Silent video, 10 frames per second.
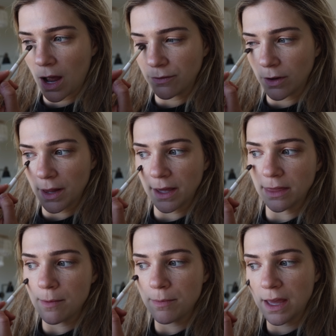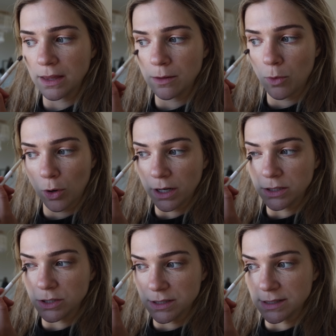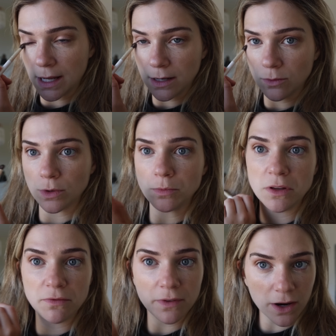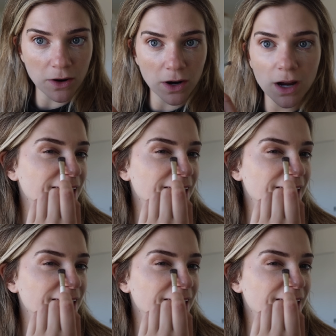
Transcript: I felt like them paying the mortgage instead would be fair.